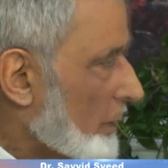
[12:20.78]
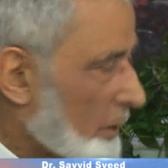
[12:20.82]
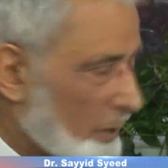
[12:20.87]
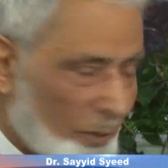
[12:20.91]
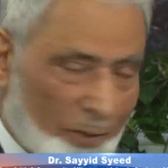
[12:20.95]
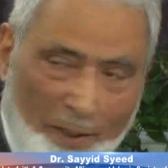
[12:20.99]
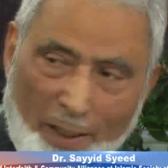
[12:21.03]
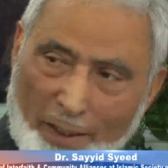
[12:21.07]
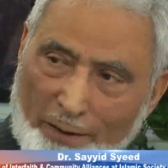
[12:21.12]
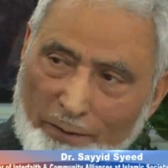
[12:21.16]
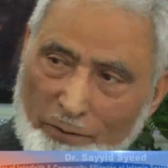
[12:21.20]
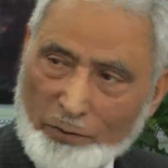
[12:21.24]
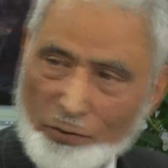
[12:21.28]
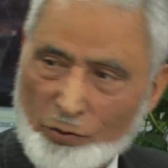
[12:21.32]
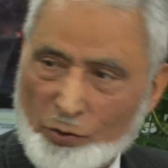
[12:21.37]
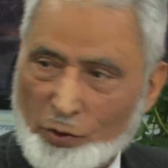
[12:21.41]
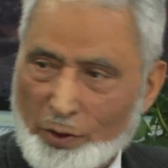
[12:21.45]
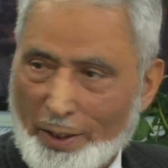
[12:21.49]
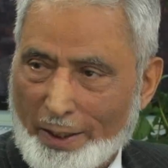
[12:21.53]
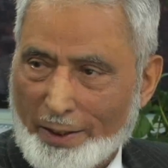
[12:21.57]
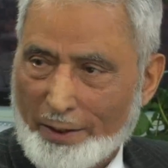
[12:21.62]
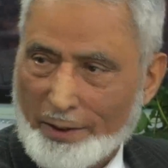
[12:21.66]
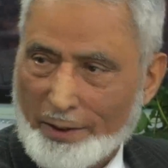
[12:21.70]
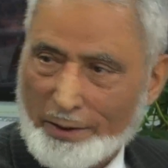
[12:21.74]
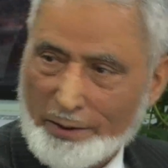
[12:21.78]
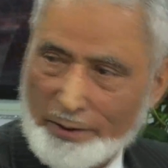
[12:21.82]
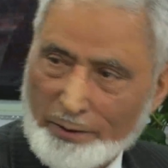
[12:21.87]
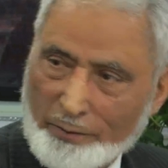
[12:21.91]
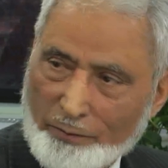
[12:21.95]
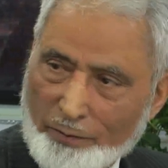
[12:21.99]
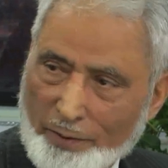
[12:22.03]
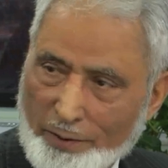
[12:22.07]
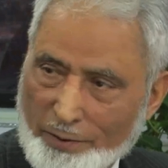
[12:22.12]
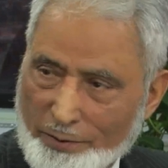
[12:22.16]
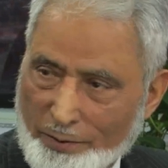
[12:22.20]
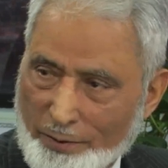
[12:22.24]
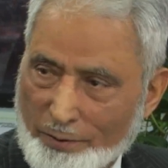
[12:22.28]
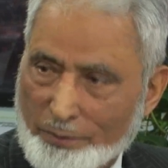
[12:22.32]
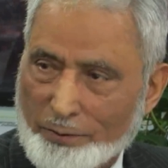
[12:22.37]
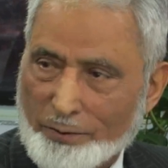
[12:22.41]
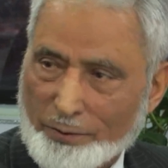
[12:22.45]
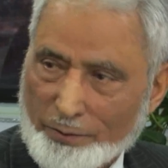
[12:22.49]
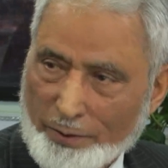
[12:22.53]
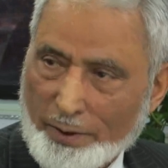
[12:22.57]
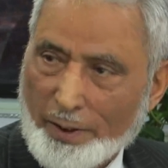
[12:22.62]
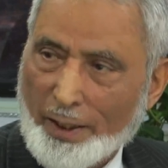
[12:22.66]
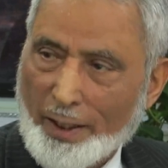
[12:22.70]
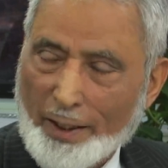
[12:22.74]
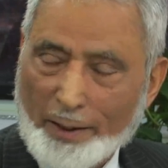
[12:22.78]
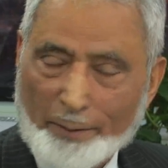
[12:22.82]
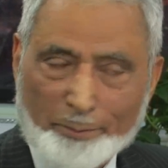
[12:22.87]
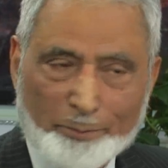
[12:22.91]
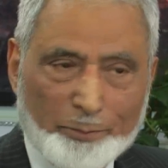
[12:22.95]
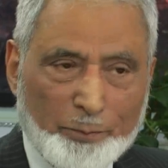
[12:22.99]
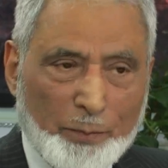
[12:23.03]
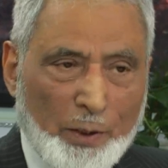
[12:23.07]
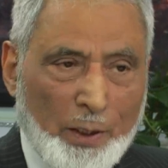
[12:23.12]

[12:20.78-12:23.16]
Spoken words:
It's not Christianity versus Islam.